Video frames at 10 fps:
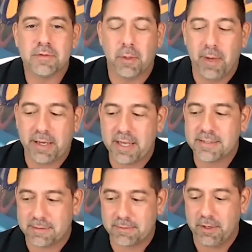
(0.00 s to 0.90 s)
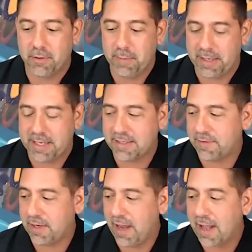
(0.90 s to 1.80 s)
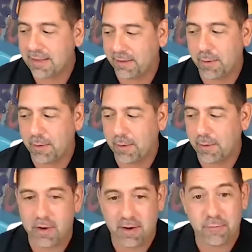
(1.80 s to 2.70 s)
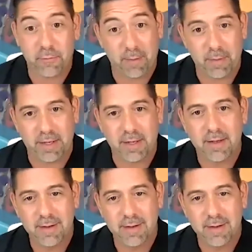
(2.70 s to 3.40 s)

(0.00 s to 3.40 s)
My kids have done acting, right? We've gone on family